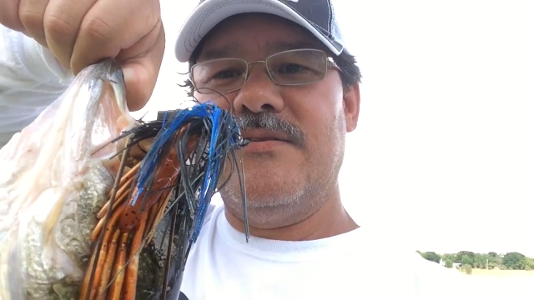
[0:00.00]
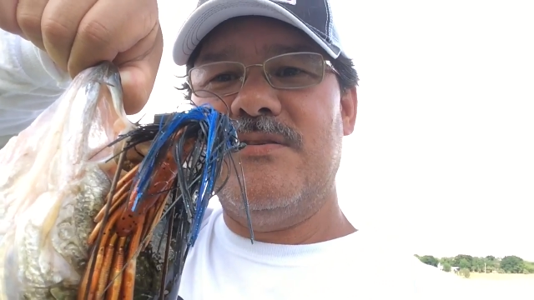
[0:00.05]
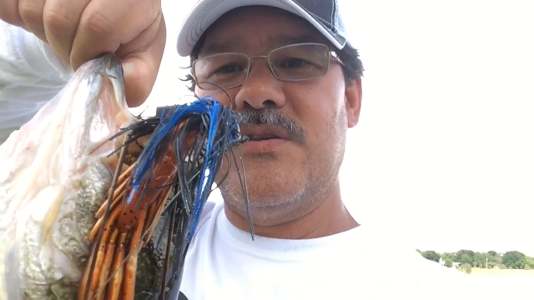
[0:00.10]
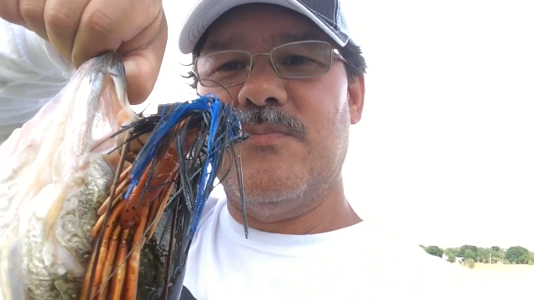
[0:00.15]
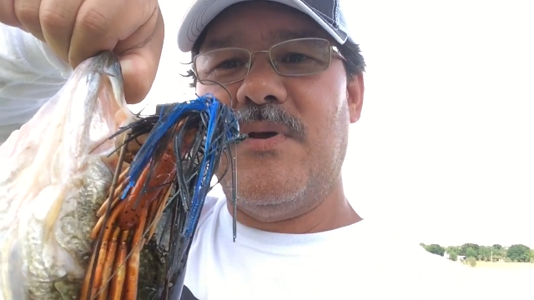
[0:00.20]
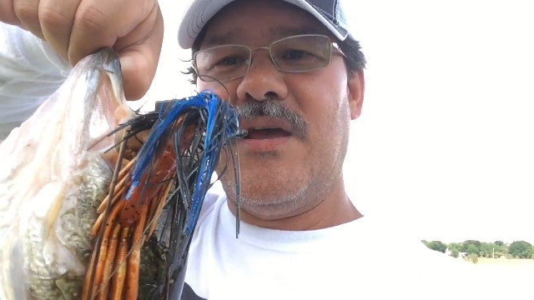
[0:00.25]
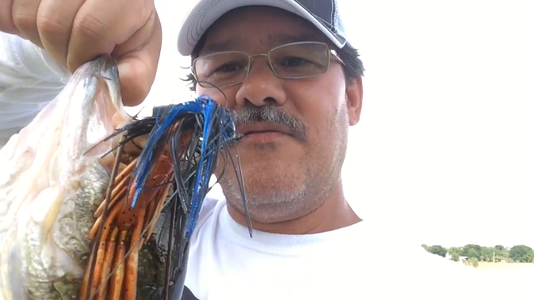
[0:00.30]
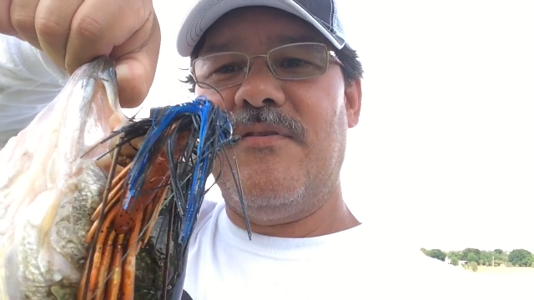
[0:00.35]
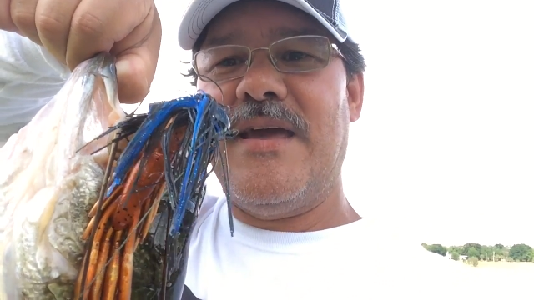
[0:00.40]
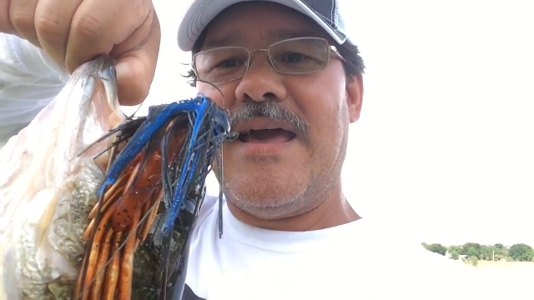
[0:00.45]

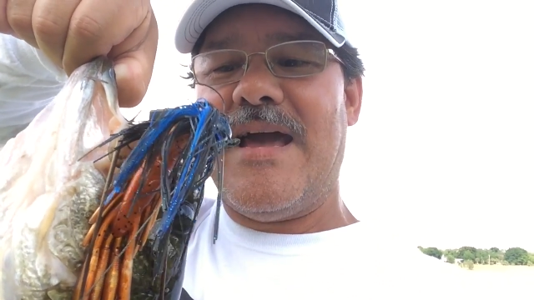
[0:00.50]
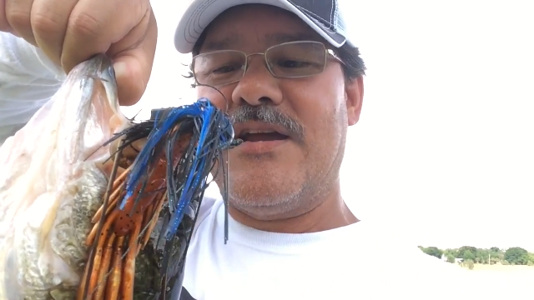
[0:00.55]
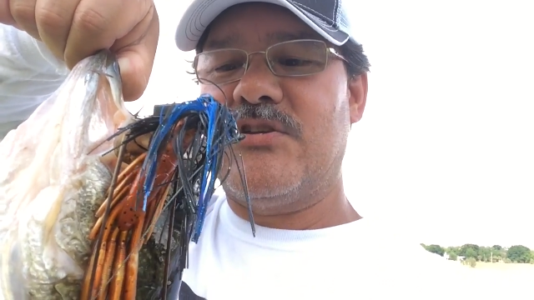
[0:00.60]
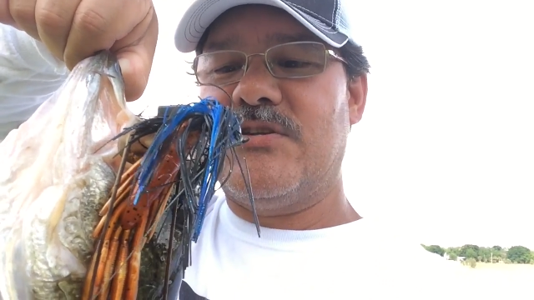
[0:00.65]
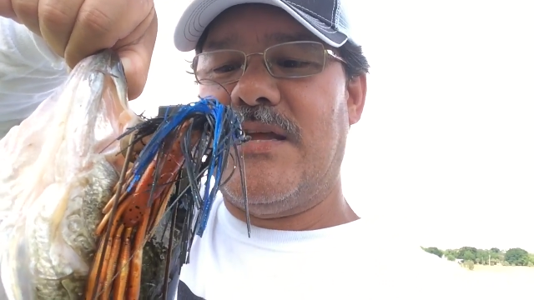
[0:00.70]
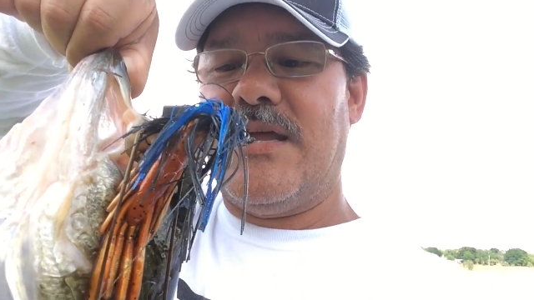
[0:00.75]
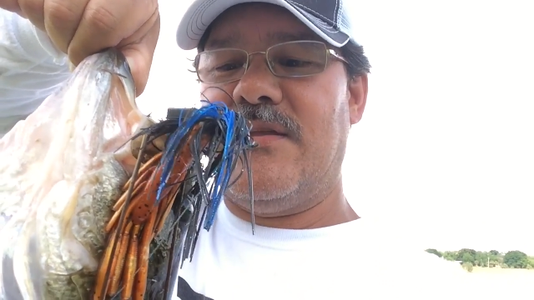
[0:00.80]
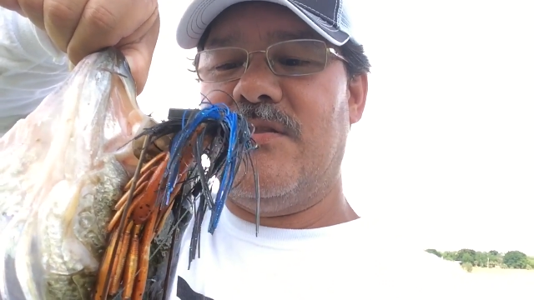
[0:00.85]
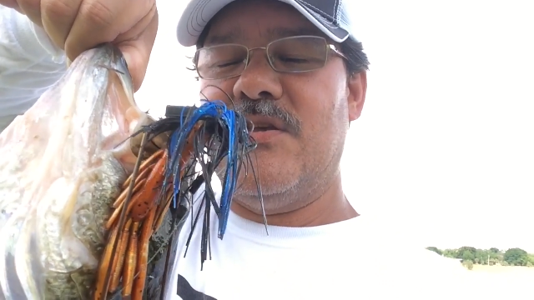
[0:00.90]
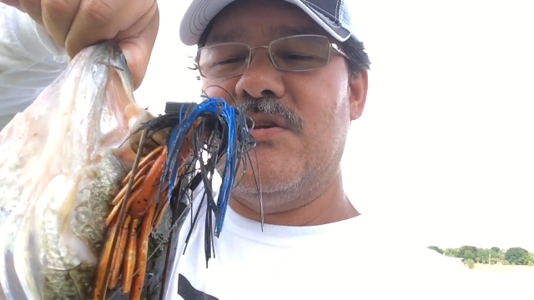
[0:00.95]
some heavy
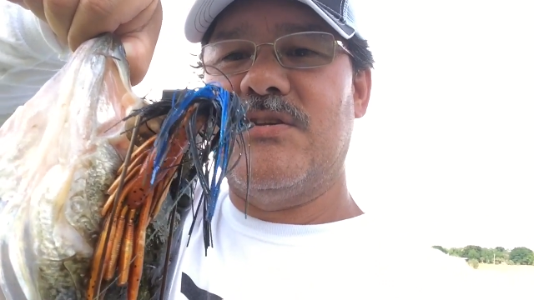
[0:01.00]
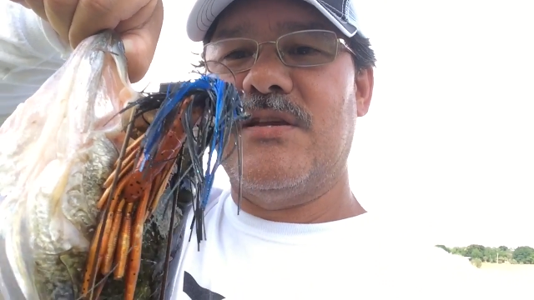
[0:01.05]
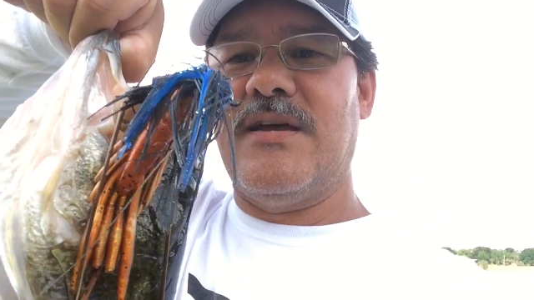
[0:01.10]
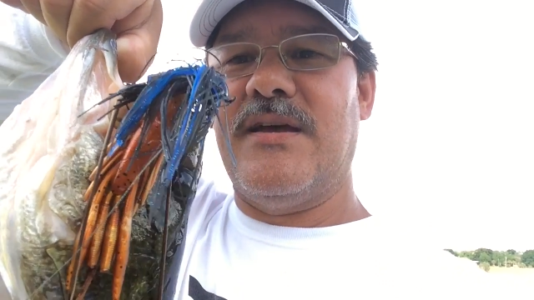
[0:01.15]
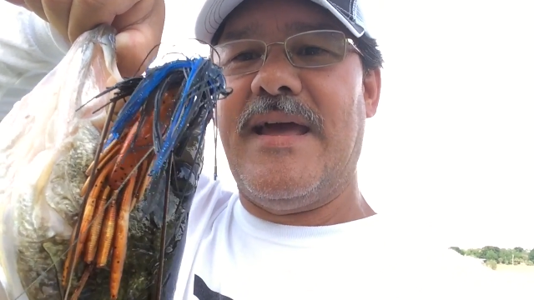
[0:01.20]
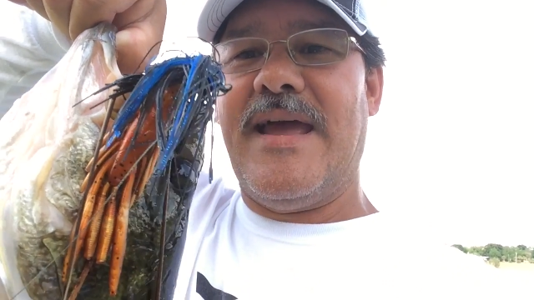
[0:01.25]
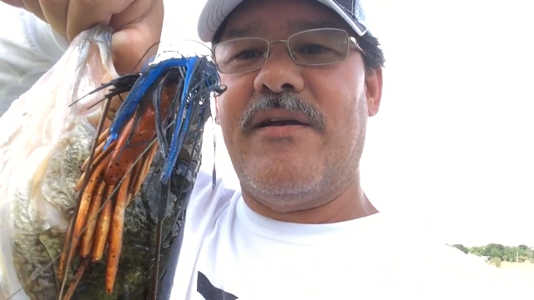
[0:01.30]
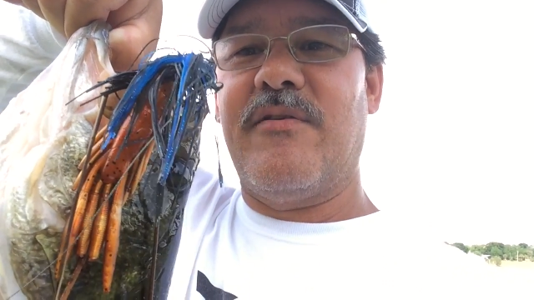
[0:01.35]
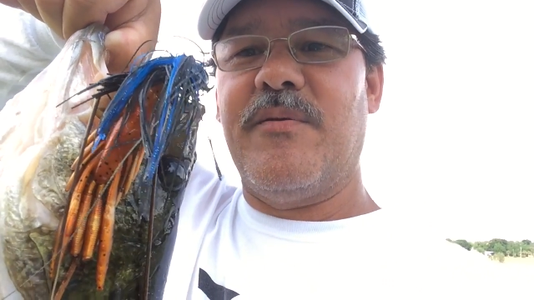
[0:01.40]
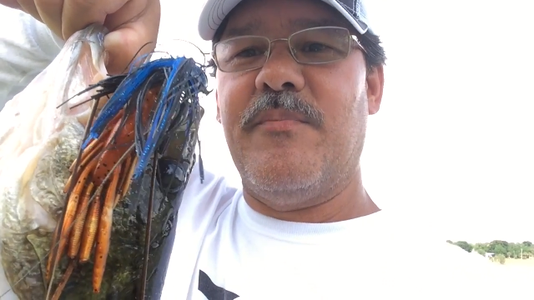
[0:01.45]
action out of these
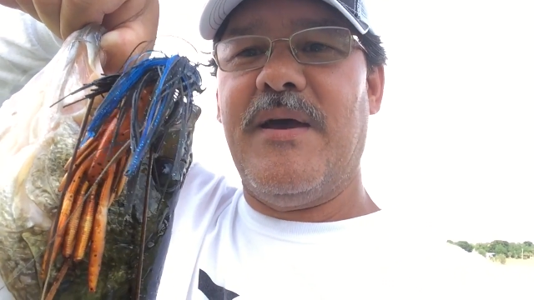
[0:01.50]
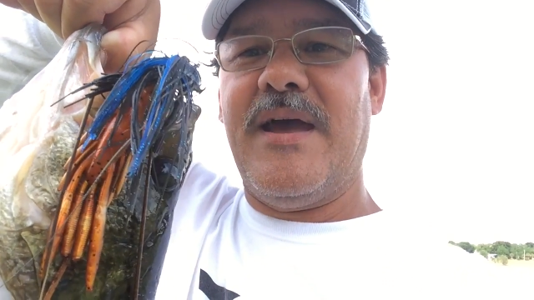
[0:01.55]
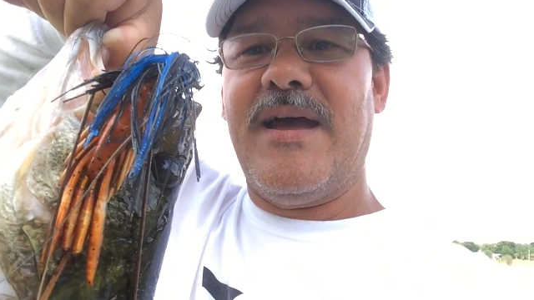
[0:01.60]
angry